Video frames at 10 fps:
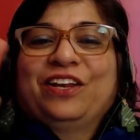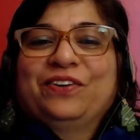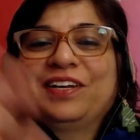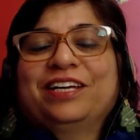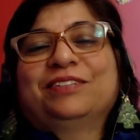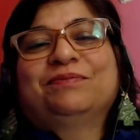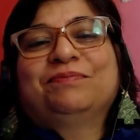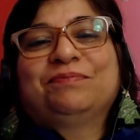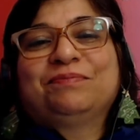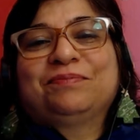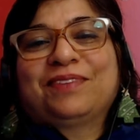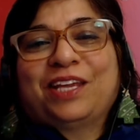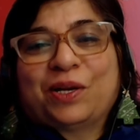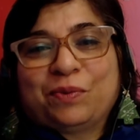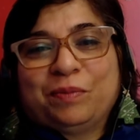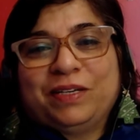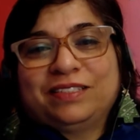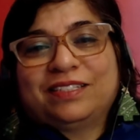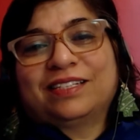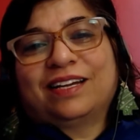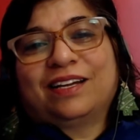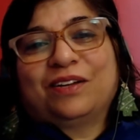Hello again. Here we meet